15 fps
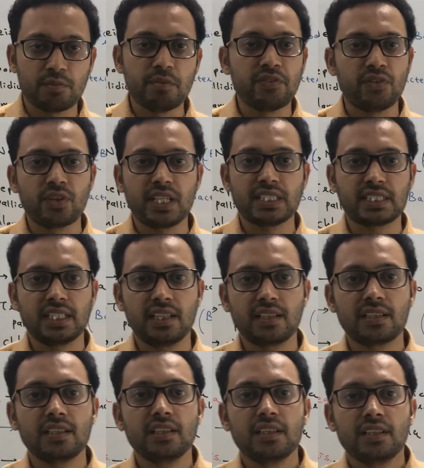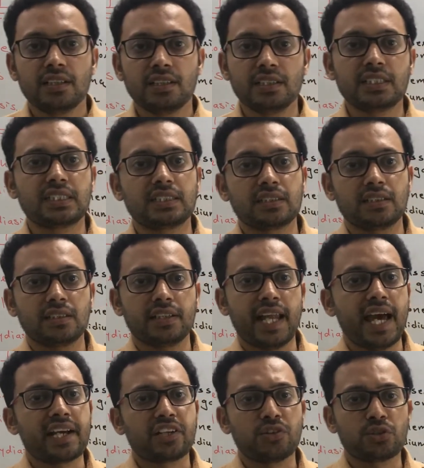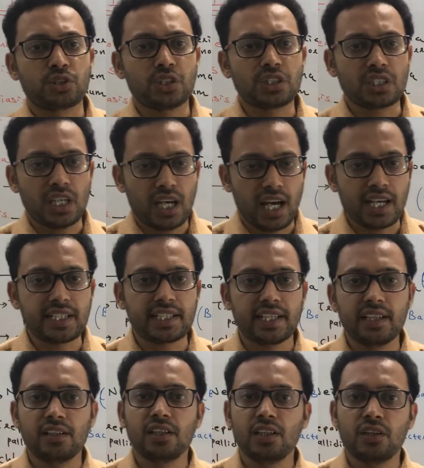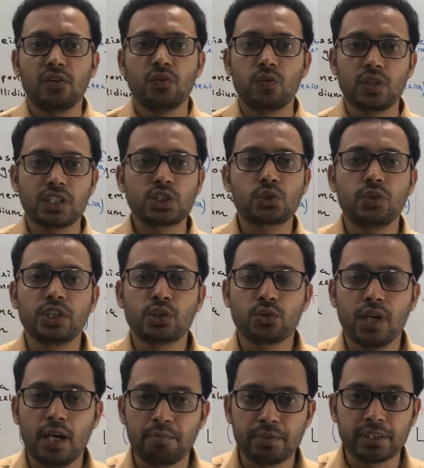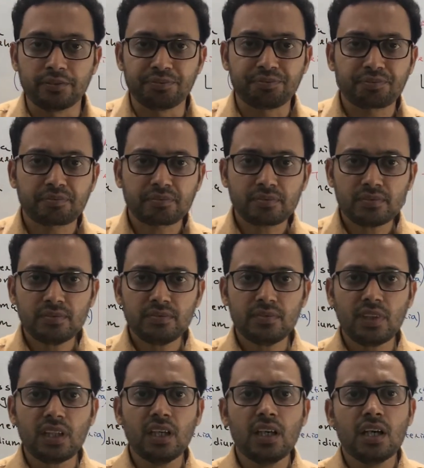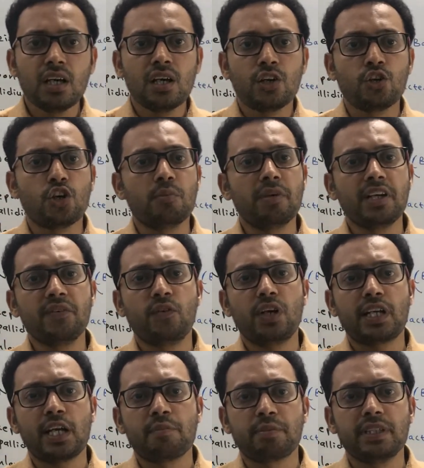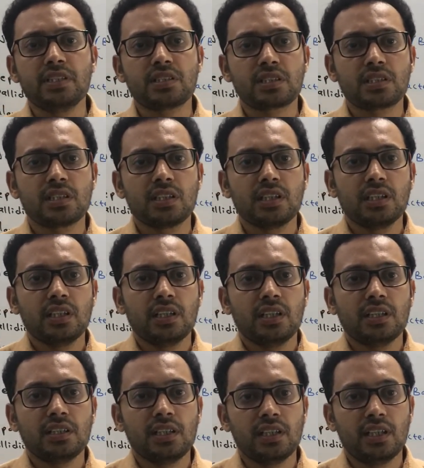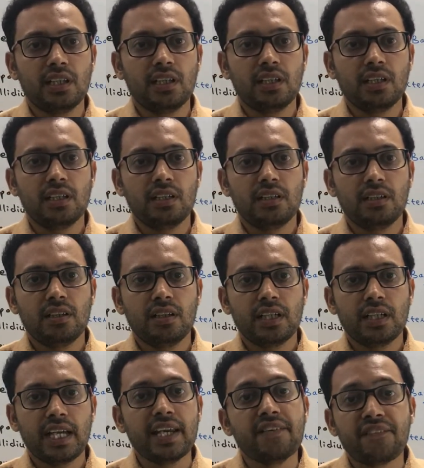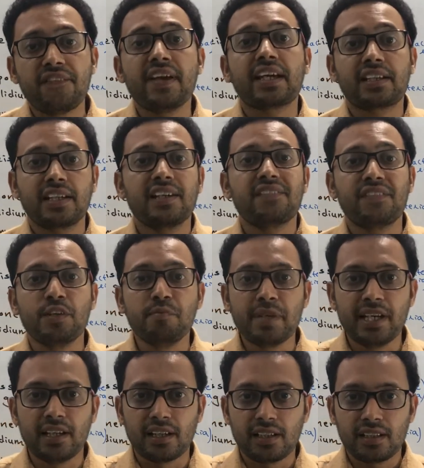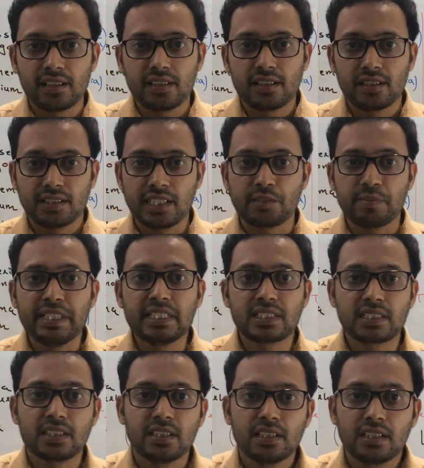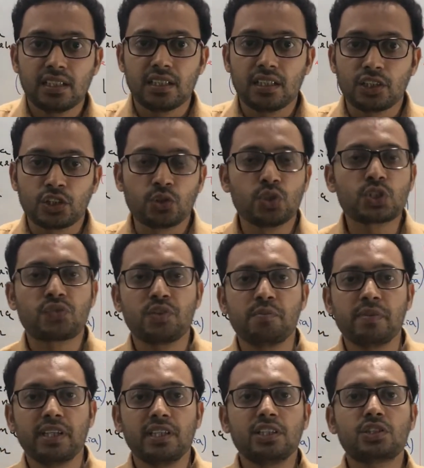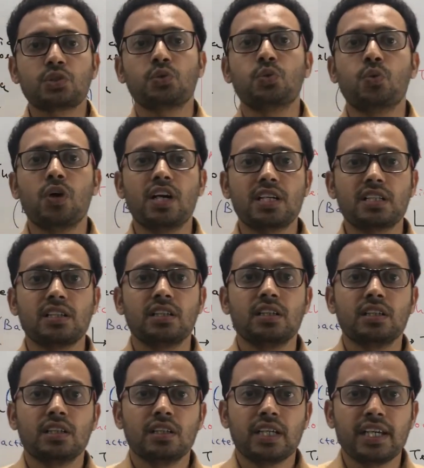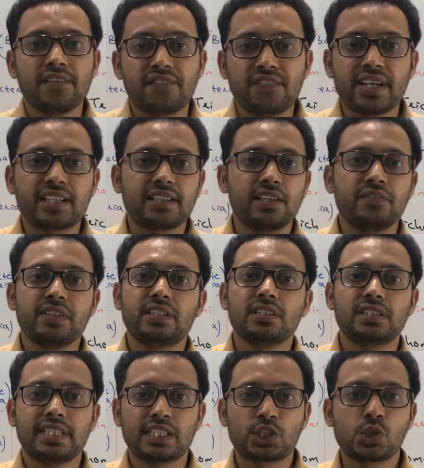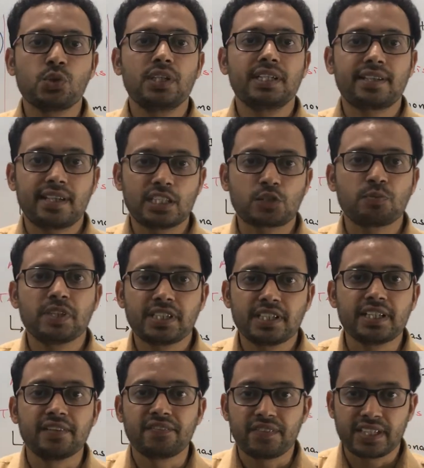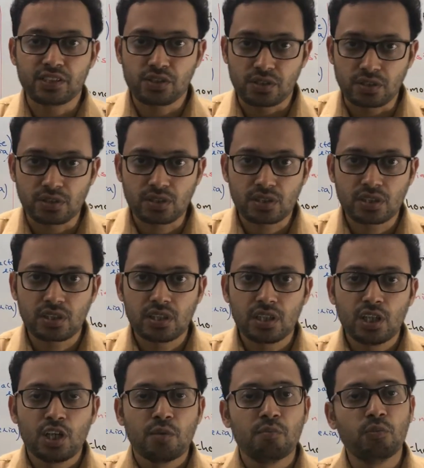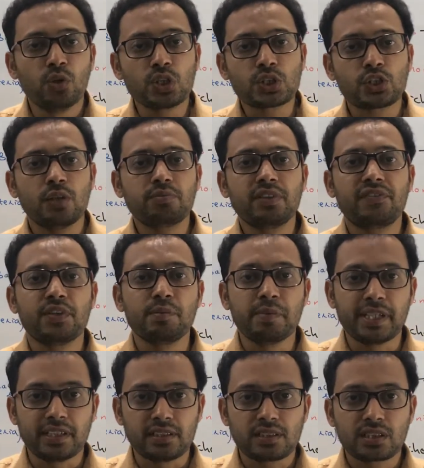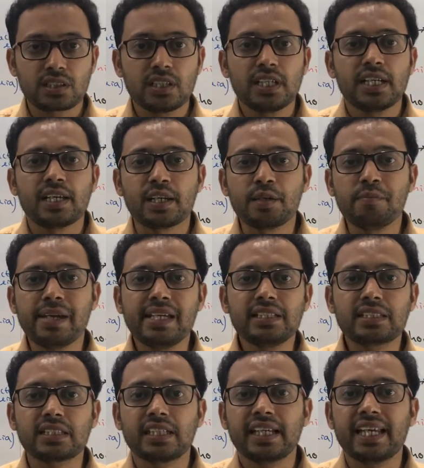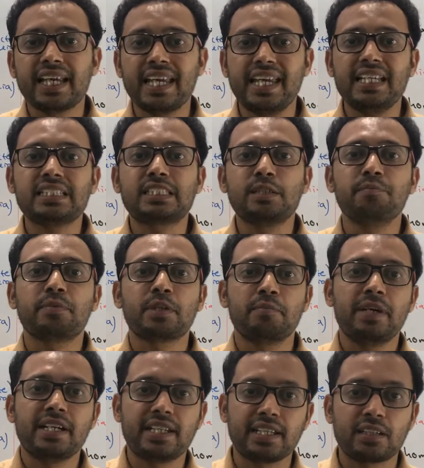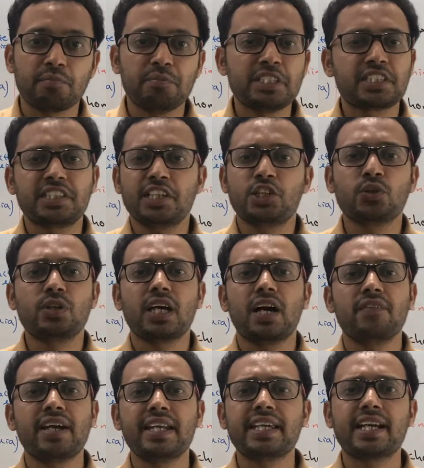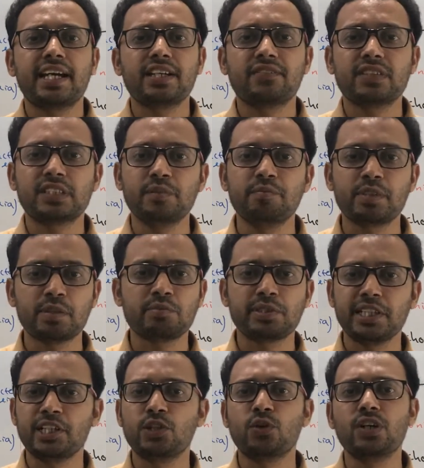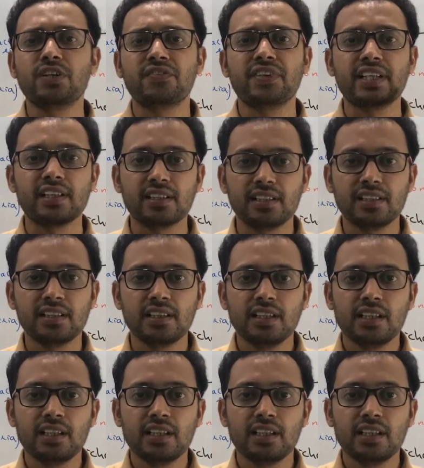Before I start this diagnosis, I tell what is going to happen. Normally what happens, the infected female, that means those females who are infected with a sexually transmitted infections, most of the females remains asymptomatic, means they don't have any kind of a symptoms, they don't feel.